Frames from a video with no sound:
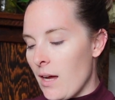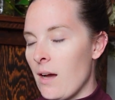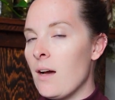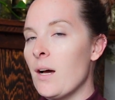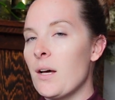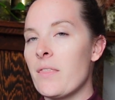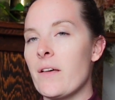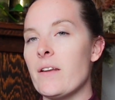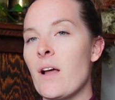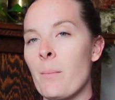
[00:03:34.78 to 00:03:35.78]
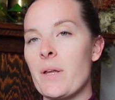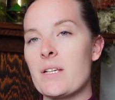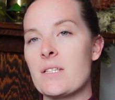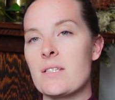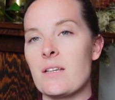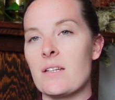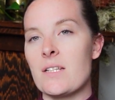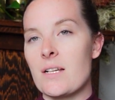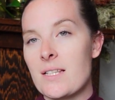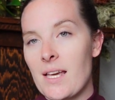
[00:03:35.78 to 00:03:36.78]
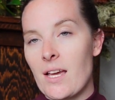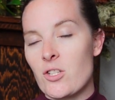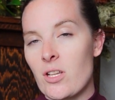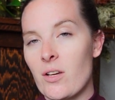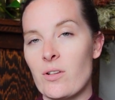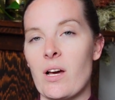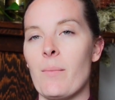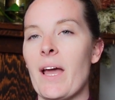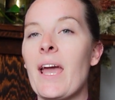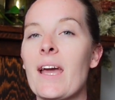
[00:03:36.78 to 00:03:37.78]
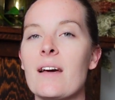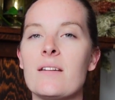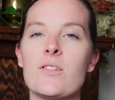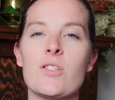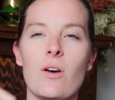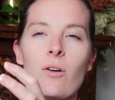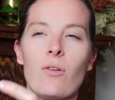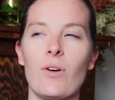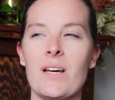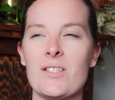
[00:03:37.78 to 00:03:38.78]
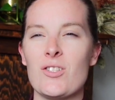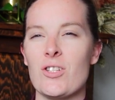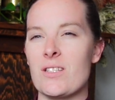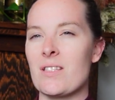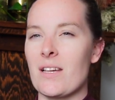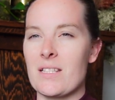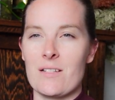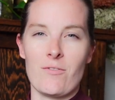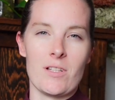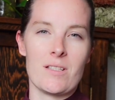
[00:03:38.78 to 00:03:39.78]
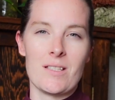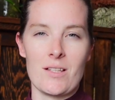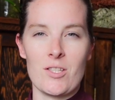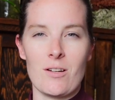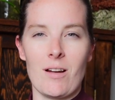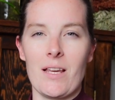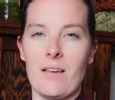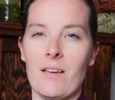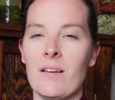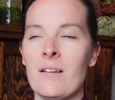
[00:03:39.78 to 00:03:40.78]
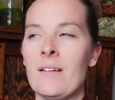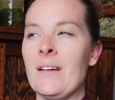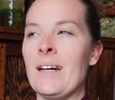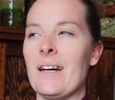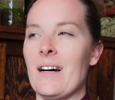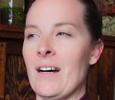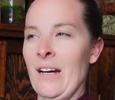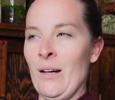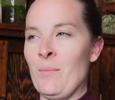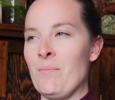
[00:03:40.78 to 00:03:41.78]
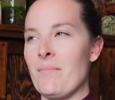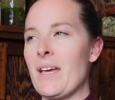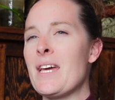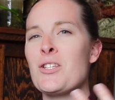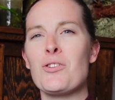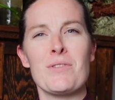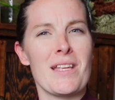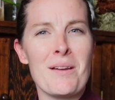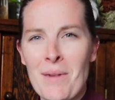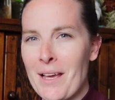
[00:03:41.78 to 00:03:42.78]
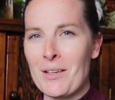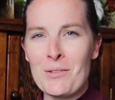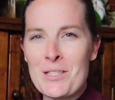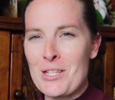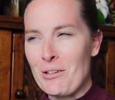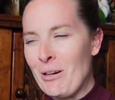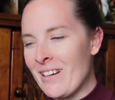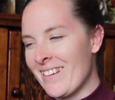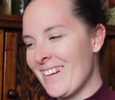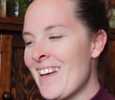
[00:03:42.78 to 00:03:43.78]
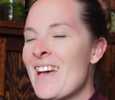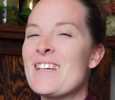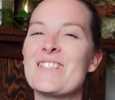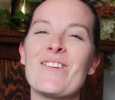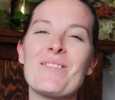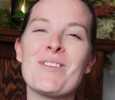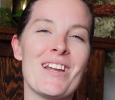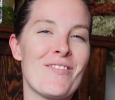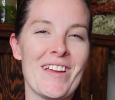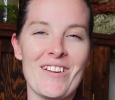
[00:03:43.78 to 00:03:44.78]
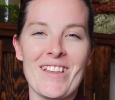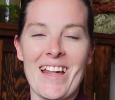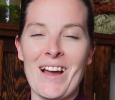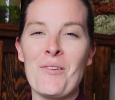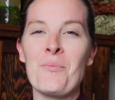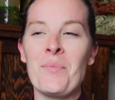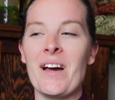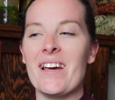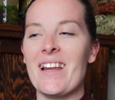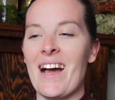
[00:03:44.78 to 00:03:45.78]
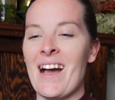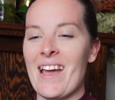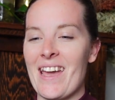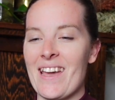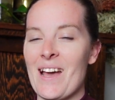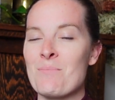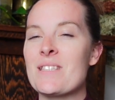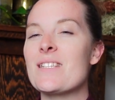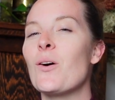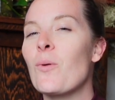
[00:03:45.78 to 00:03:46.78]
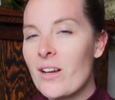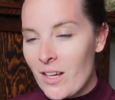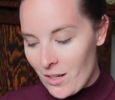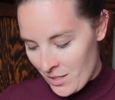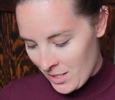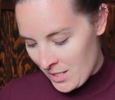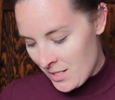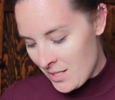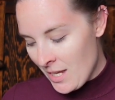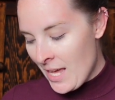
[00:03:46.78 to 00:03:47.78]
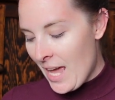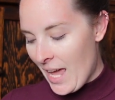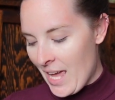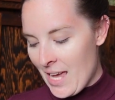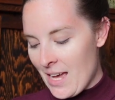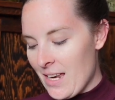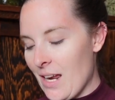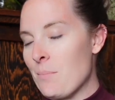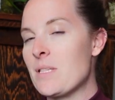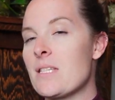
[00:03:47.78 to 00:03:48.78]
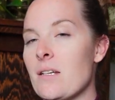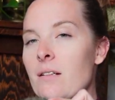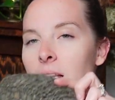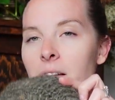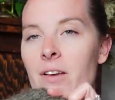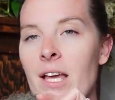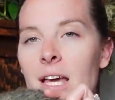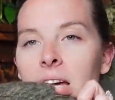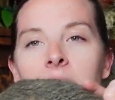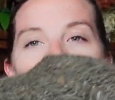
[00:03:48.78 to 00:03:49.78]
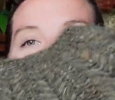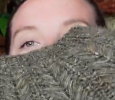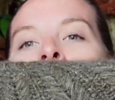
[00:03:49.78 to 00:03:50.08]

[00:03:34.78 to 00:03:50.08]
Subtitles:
The numbness does occasionally go down my hand, so it's just like different sensory issues that I'm not used to. So I'm trying to figure that out, but I am still working on this and I'm still loving it.